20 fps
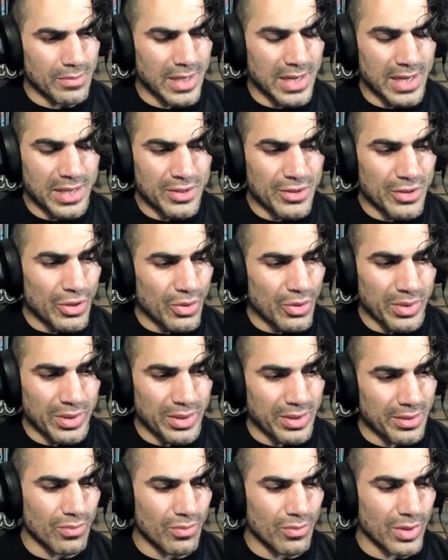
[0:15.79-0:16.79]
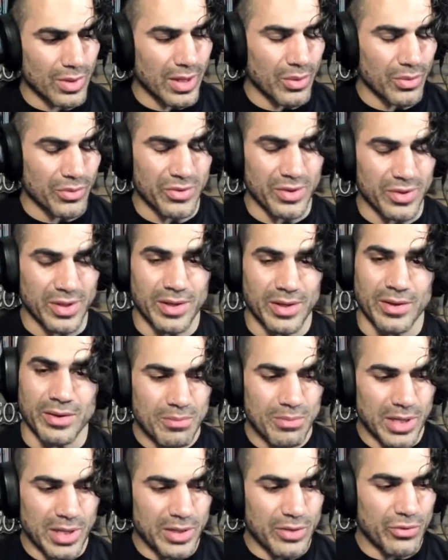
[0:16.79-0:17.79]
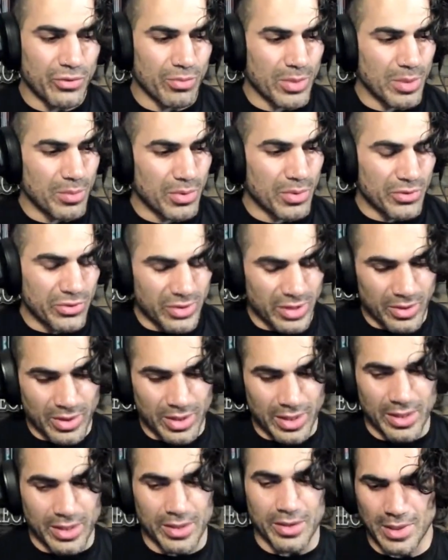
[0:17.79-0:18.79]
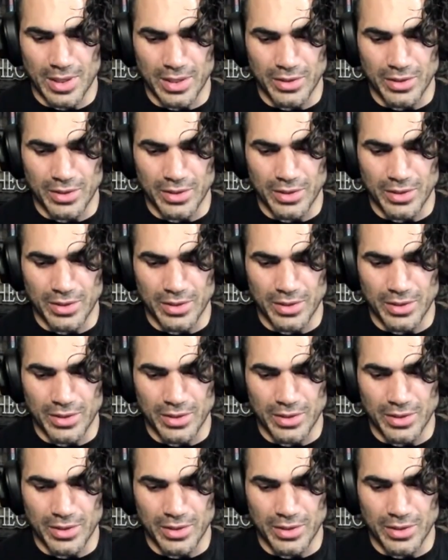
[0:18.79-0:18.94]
not knowing what I was thinking, but I just remember staring at it.